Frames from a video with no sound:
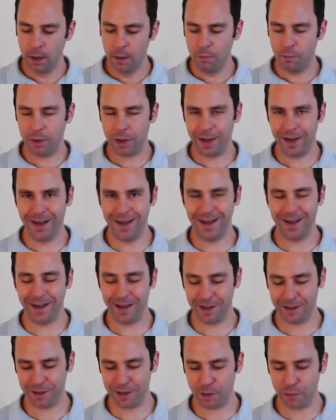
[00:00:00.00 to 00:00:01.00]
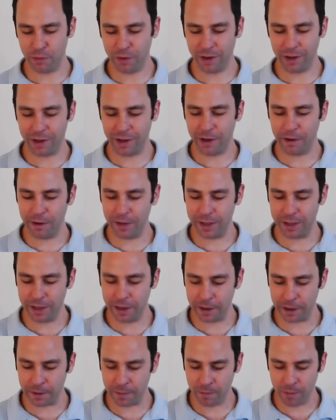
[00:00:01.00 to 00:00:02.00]
But I'm really curious
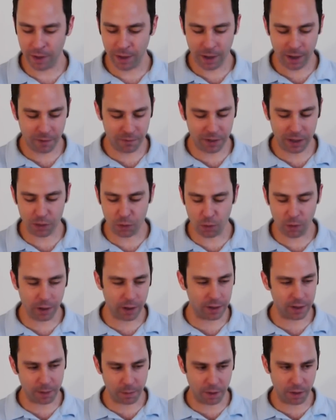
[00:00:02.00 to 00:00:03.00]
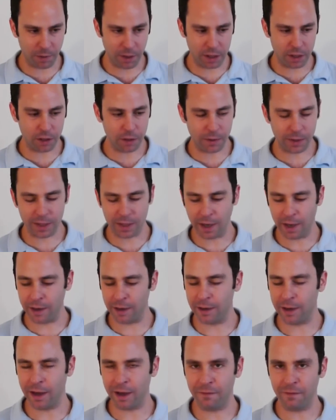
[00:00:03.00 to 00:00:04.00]
here. If this works, I'm going to be so excited
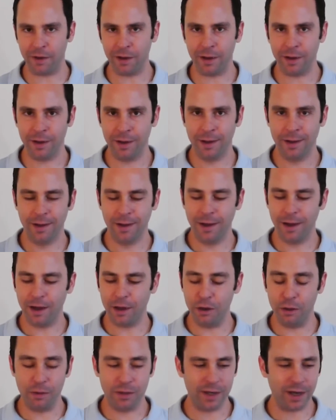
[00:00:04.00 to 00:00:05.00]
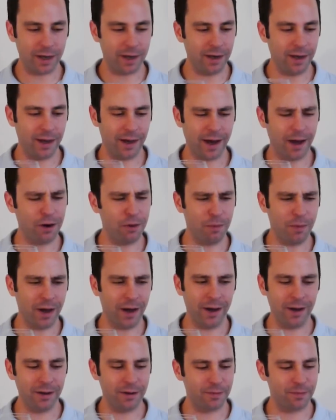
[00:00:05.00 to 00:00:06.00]
to have a new technique. I don't
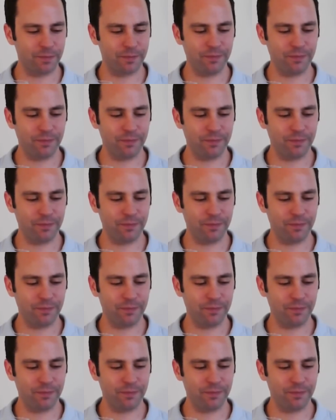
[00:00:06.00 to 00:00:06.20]
mind,